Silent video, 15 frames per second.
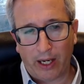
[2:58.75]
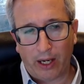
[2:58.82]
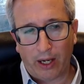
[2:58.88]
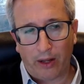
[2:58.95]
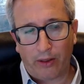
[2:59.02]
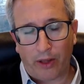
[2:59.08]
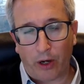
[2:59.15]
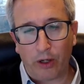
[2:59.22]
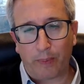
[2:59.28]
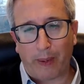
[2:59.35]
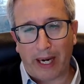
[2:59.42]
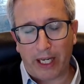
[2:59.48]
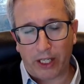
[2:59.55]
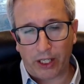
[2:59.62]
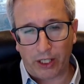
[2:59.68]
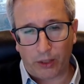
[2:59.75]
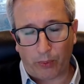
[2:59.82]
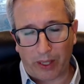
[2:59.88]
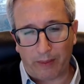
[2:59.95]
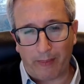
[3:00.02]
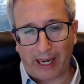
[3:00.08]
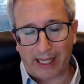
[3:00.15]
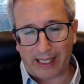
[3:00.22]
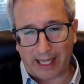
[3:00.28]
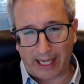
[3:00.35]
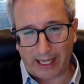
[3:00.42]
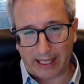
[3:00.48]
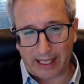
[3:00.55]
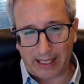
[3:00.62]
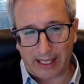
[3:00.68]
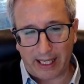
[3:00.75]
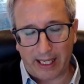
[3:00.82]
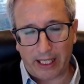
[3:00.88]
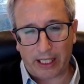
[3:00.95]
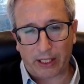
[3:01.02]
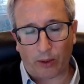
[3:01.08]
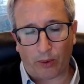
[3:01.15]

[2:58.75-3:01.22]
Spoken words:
those patients with metastatic disease or those